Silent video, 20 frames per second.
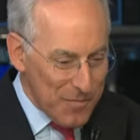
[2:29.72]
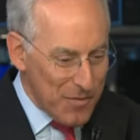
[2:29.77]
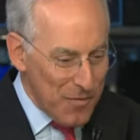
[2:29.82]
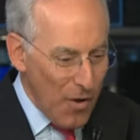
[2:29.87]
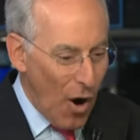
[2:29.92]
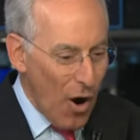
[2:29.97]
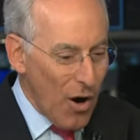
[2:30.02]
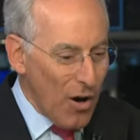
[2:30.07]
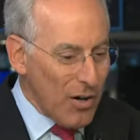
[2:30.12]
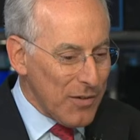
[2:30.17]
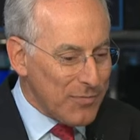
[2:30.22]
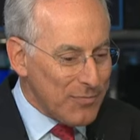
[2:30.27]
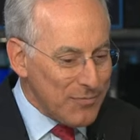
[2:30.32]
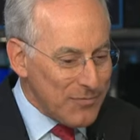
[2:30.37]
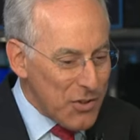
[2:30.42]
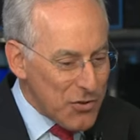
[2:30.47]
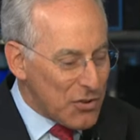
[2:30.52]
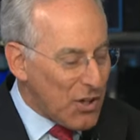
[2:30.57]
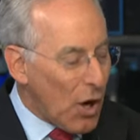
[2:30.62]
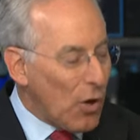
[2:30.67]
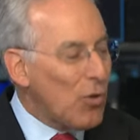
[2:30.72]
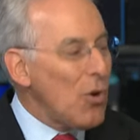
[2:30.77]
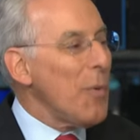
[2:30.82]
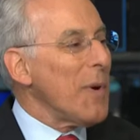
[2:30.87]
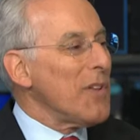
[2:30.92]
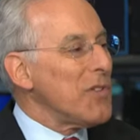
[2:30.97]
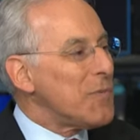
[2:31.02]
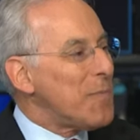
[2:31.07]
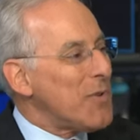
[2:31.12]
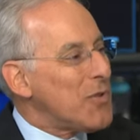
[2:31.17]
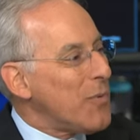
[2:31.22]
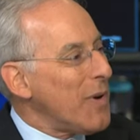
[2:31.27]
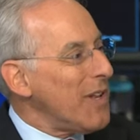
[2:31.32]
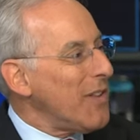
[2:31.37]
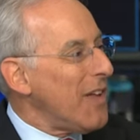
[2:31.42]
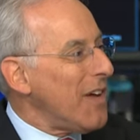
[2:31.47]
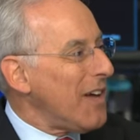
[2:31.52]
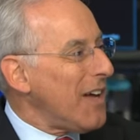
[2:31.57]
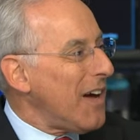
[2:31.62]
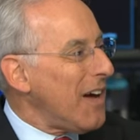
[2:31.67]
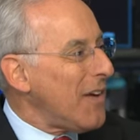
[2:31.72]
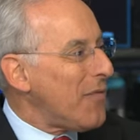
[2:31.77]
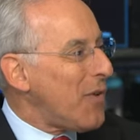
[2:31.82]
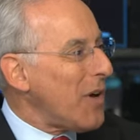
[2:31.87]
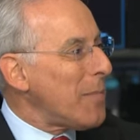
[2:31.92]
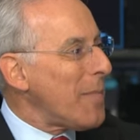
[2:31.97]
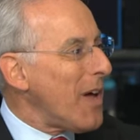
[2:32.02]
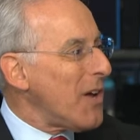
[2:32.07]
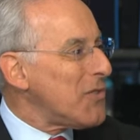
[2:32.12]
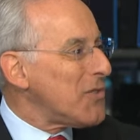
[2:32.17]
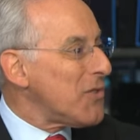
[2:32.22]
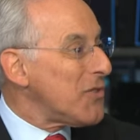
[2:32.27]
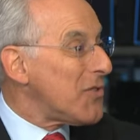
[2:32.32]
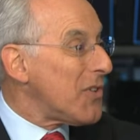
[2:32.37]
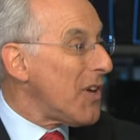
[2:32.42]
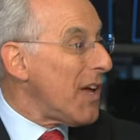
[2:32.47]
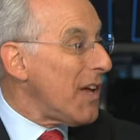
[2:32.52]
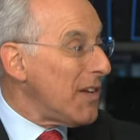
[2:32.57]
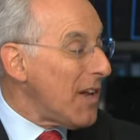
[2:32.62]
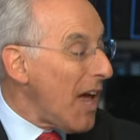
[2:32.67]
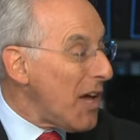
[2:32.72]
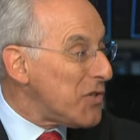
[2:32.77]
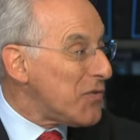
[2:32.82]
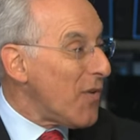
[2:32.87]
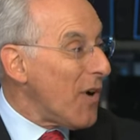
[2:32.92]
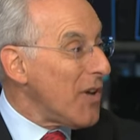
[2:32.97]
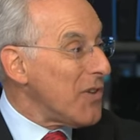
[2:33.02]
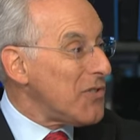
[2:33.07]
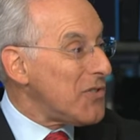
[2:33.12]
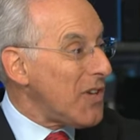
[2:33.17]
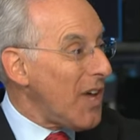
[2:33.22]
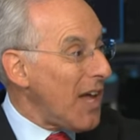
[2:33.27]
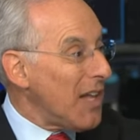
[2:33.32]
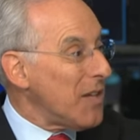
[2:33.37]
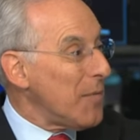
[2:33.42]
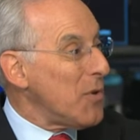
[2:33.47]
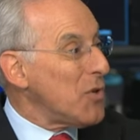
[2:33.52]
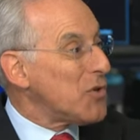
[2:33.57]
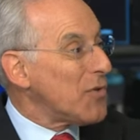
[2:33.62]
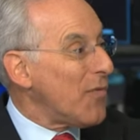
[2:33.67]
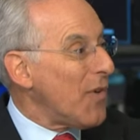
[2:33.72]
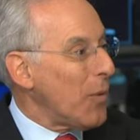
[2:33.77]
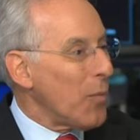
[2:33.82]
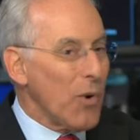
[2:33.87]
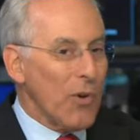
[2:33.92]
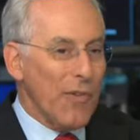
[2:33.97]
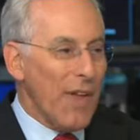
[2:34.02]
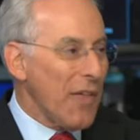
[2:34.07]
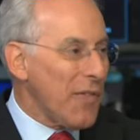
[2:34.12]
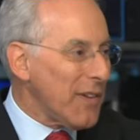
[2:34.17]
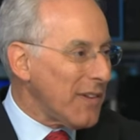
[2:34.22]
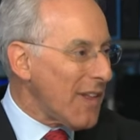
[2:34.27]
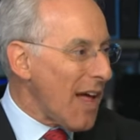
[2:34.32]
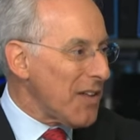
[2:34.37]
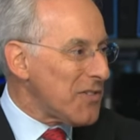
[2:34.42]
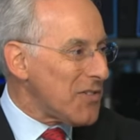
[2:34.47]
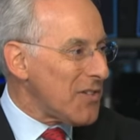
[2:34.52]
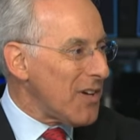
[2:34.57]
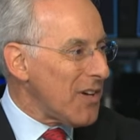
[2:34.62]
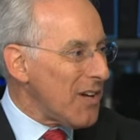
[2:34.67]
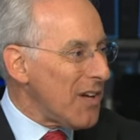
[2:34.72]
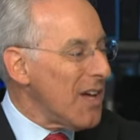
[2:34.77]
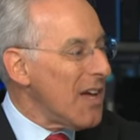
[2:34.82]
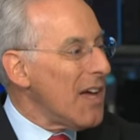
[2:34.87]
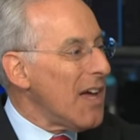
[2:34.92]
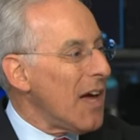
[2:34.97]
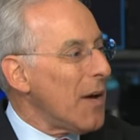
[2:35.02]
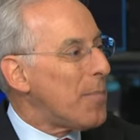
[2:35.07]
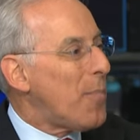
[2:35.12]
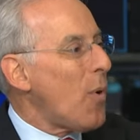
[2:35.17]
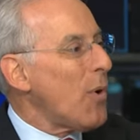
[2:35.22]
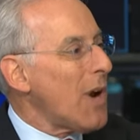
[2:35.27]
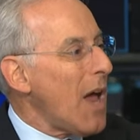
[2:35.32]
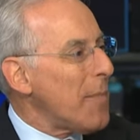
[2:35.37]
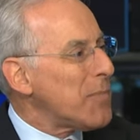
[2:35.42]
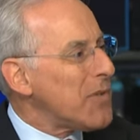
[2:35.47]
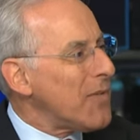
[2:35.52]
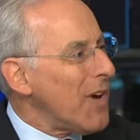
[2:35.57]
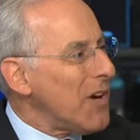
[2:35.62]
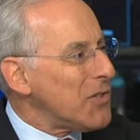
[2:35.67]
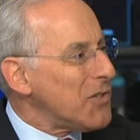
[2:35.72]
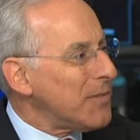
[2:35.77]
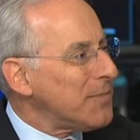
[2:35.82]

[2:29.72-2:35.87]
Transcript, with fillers: Are, there's congruence between the uh, fund managers and hedge funds and the mutual fund world. And I right. think that's uh, an important observation.